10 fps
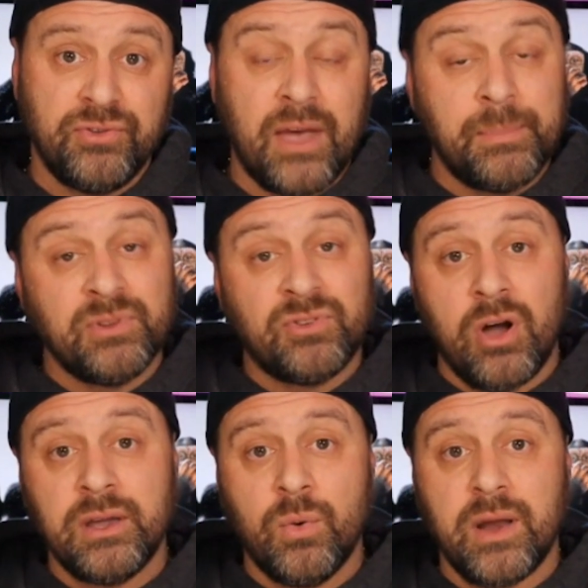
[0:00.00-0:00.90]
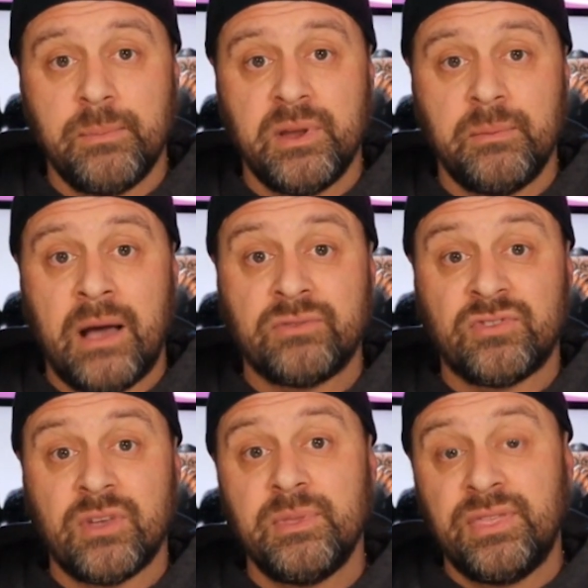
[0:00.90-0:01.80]
I've been talking quite a bit about
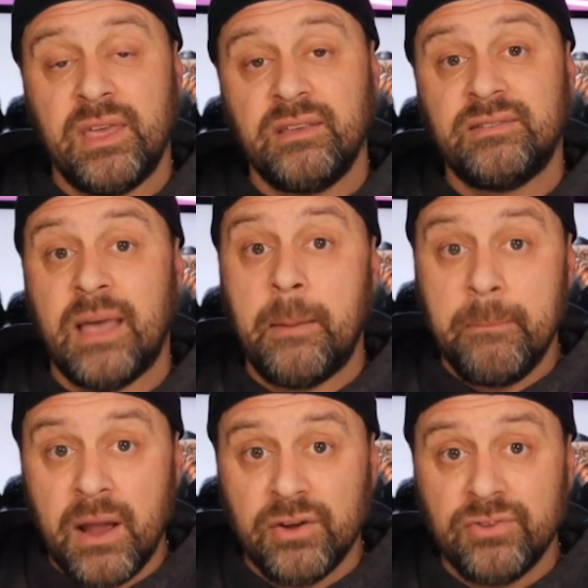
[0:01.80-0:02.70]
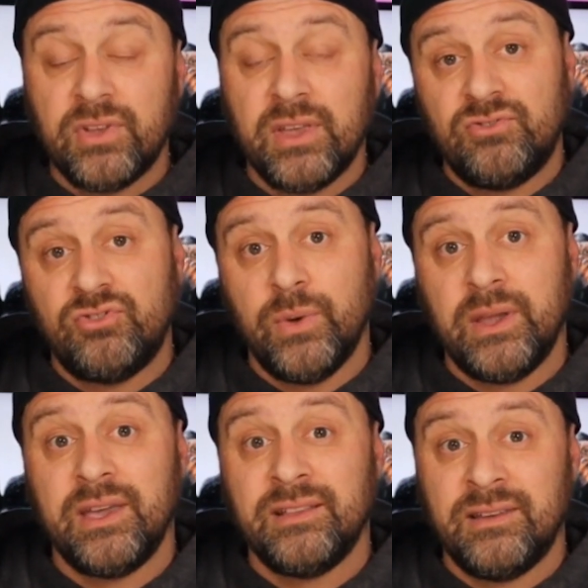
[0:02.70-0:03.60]
some of the things that Maersk is doing
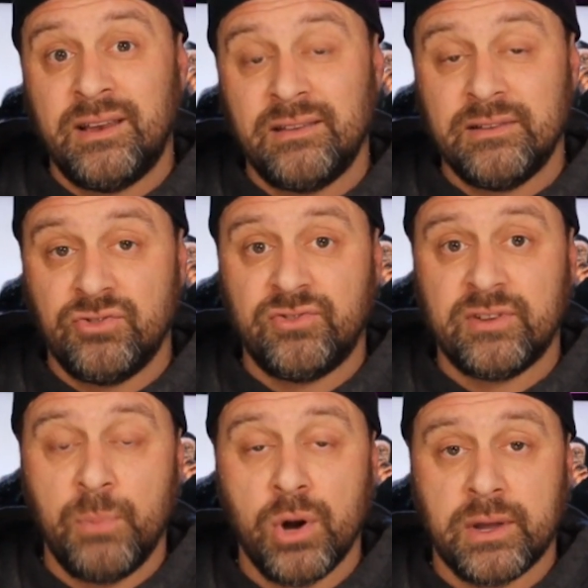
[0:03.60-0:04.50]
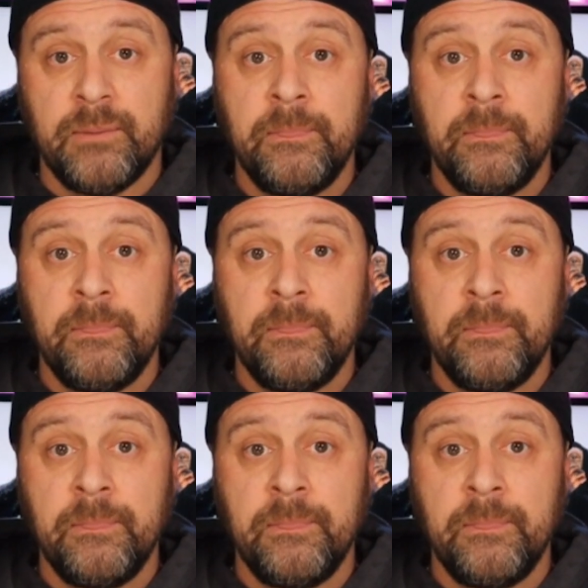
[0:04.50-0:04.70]
in today's logistics market.